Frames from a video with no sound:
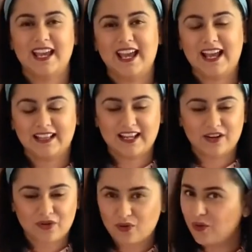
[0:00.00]
And then
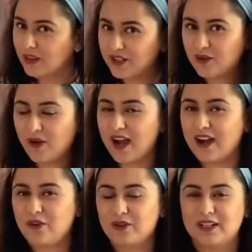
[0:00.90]
roll the dough
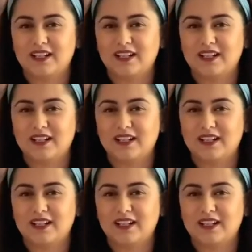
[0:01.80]
out,